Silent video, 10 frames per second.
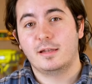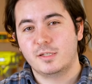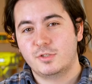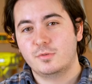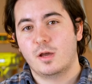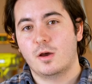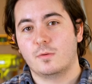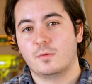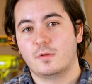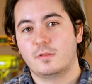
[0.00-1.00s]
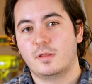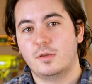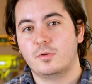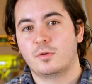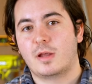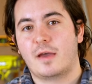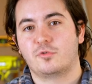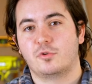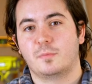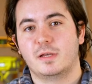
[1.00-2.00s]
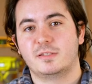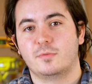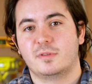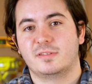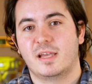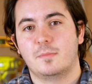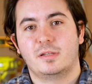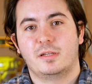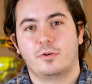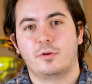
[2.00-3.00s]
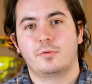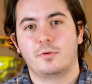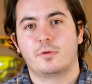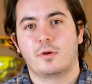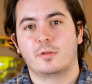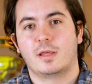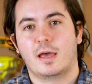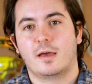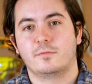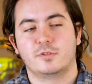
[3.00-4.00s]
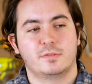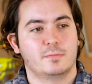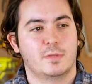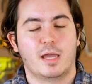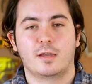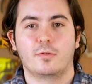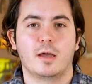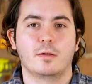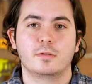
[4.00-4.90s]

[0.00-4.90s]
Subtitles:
did you know that you don't have to replace it with the same material you currently have just lying around?